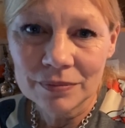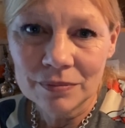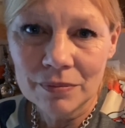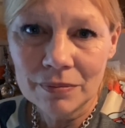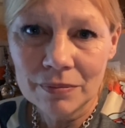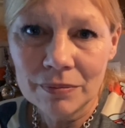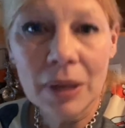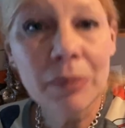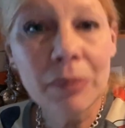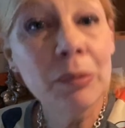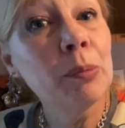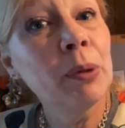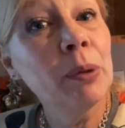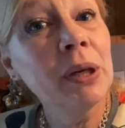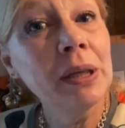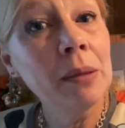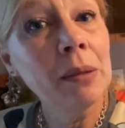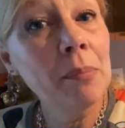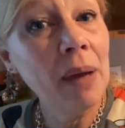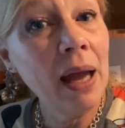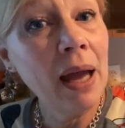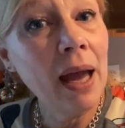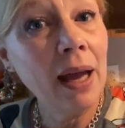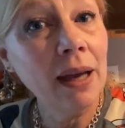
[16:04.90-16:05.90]
maybe bring you
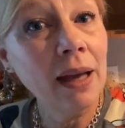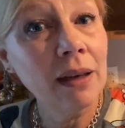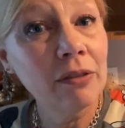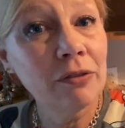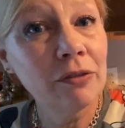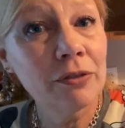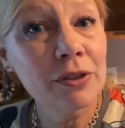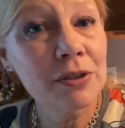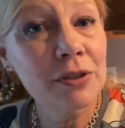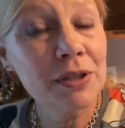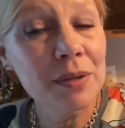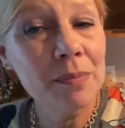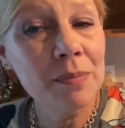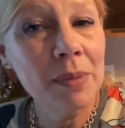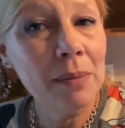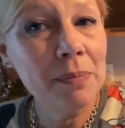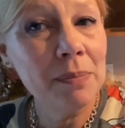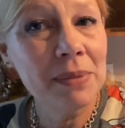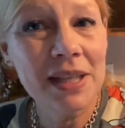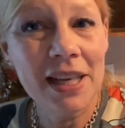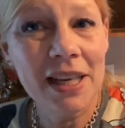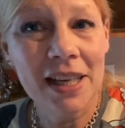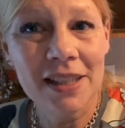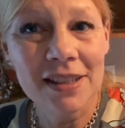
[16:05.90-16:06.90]
back for some
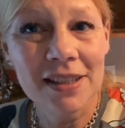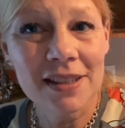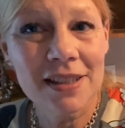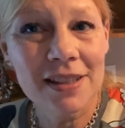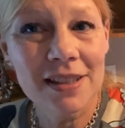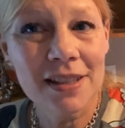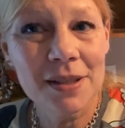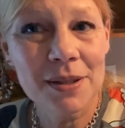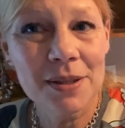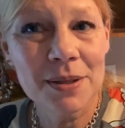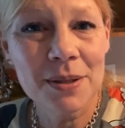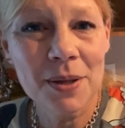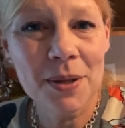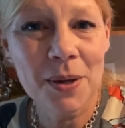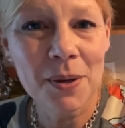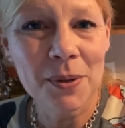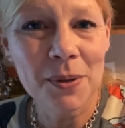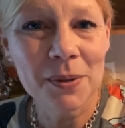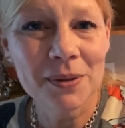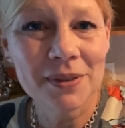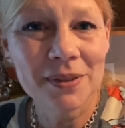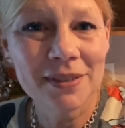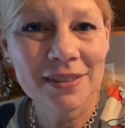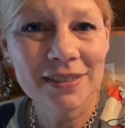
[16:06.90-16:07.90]
updates. So
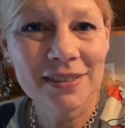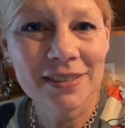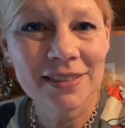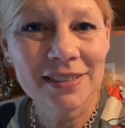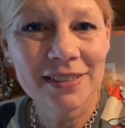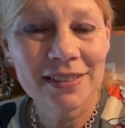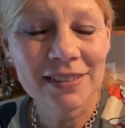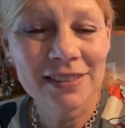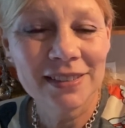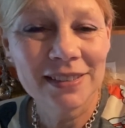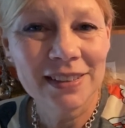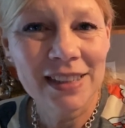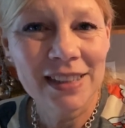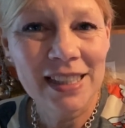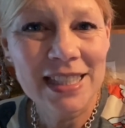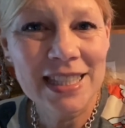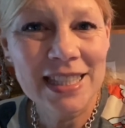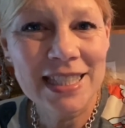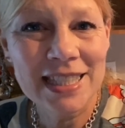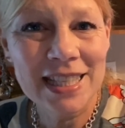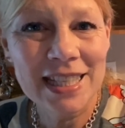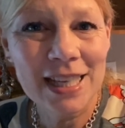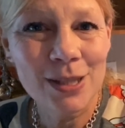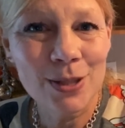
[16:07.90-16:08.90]

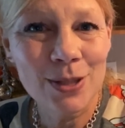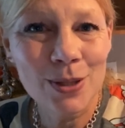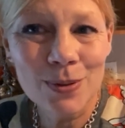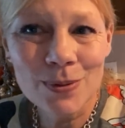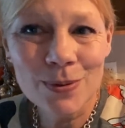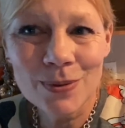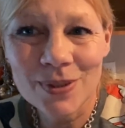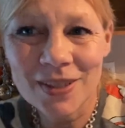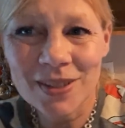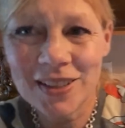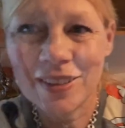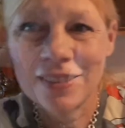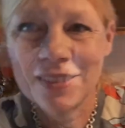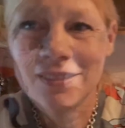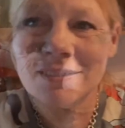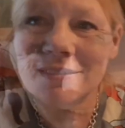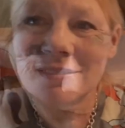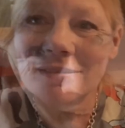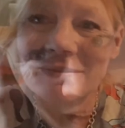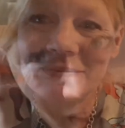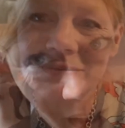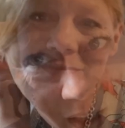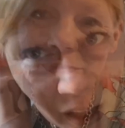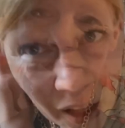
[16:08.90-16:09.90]
stay tuned.
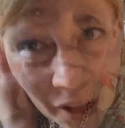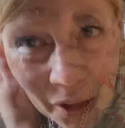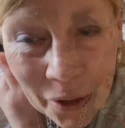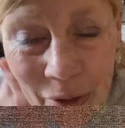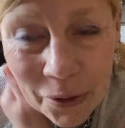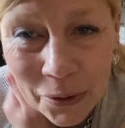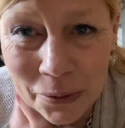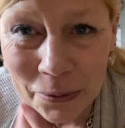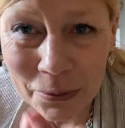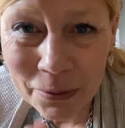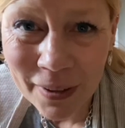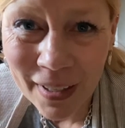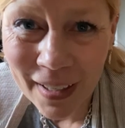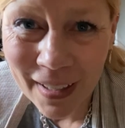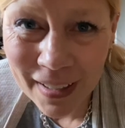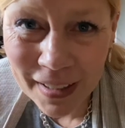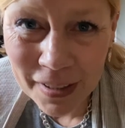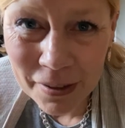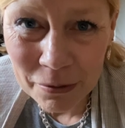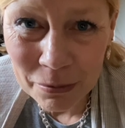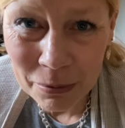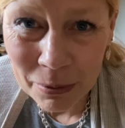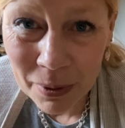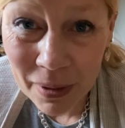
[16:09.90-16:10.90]
All
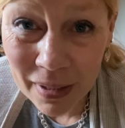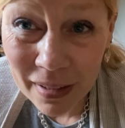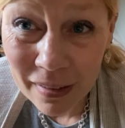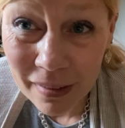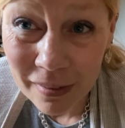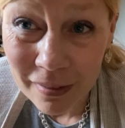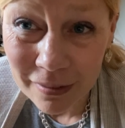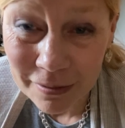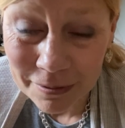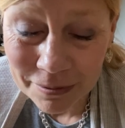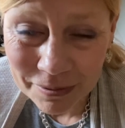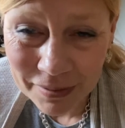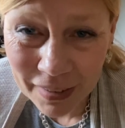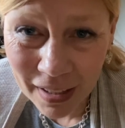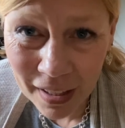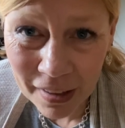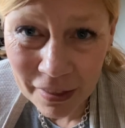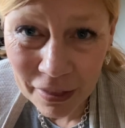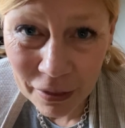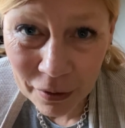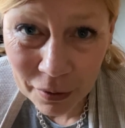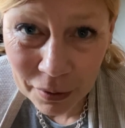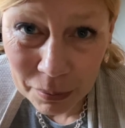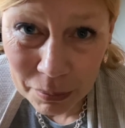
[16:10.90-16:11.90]
right, well, I
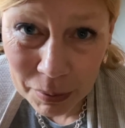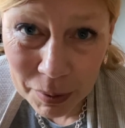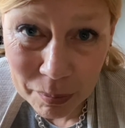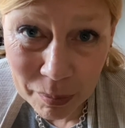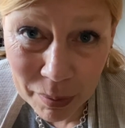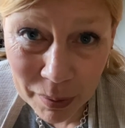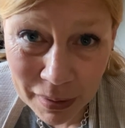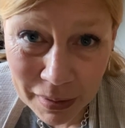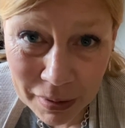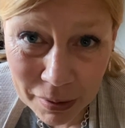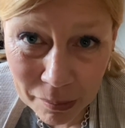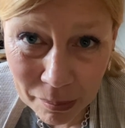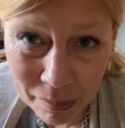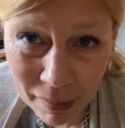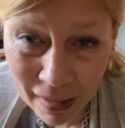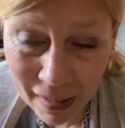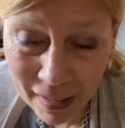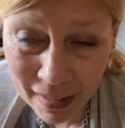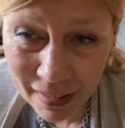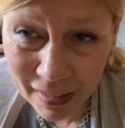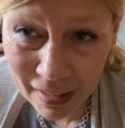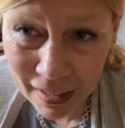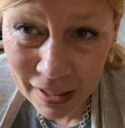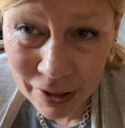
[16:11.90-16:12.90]
thought I would bring you
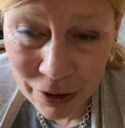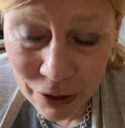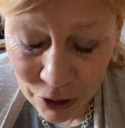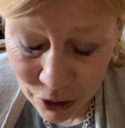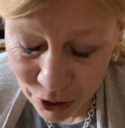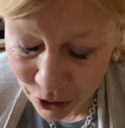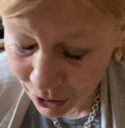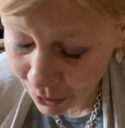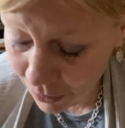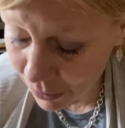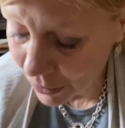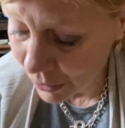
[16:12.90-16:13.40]
back and show